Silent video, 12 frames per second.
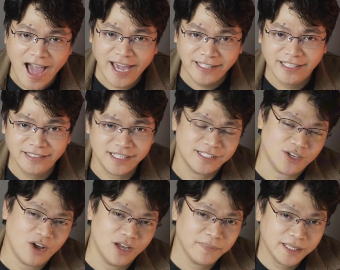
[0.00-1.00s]
I did this
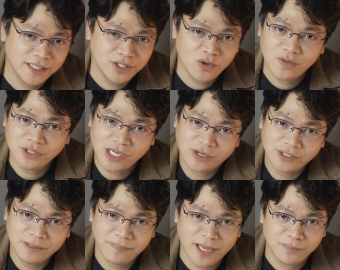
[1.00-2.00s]
on my Lenovo
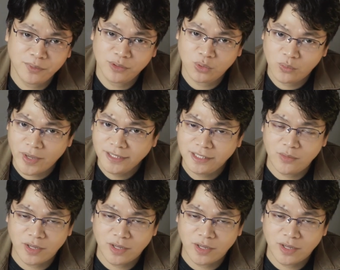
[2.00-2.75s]
Xiaoxin Pad Pro twenty